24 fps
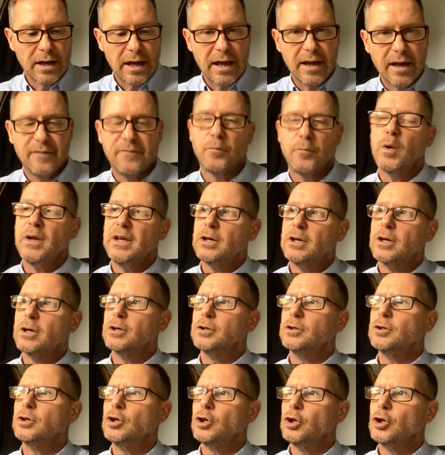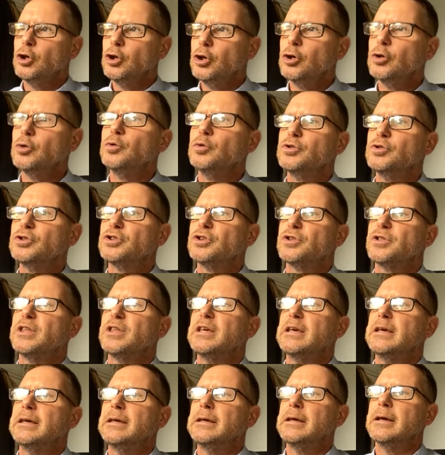if we can use
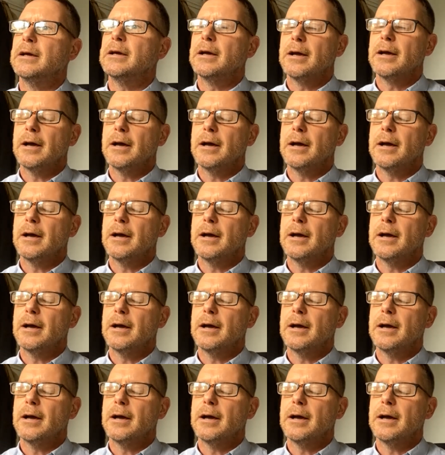the